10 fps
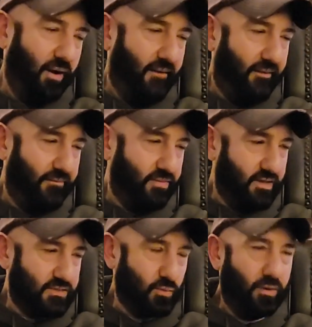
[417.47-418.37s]
I had
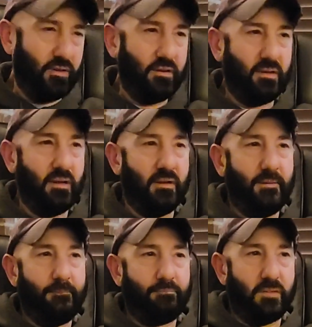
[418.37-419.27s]
this one.
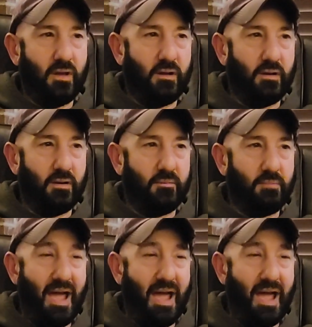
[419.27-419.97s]
I